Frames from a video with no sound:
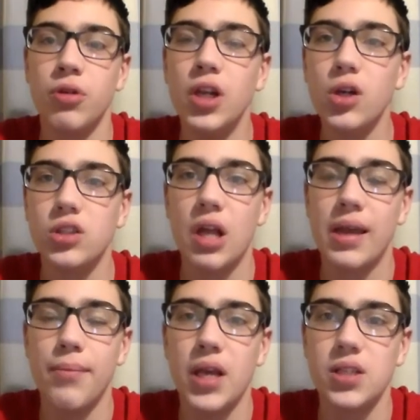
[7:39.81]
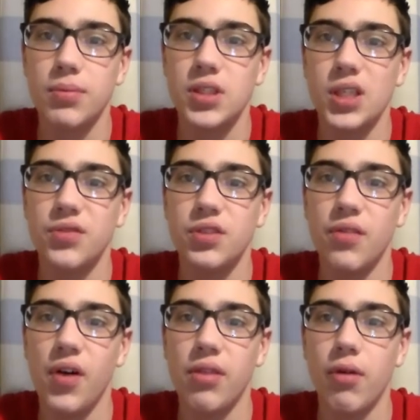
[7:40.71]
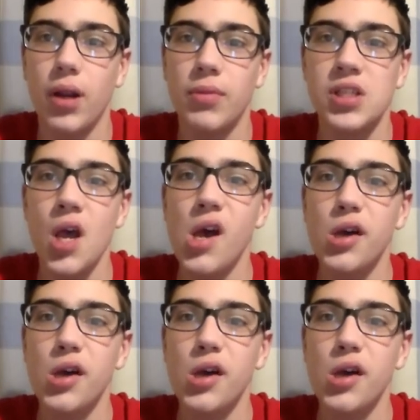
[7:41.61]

or it looks like it makes up in terms of other elements.